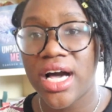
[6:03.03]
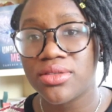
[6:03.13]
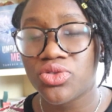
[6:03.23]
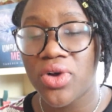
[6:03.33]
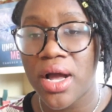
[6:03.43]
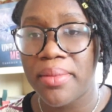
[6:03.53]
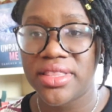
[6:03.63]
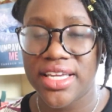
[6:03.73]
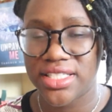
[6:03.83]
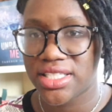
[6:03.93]
comes from.
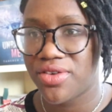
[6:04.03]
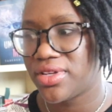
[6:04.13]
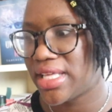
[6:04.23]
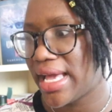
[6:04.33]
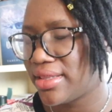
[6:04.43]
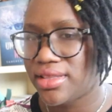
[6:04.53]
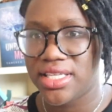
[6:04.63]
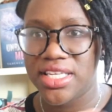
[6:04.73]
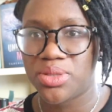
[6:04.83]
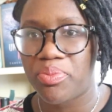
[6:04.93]
They discover that
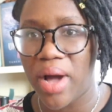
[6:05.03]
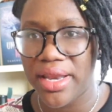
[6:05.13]
these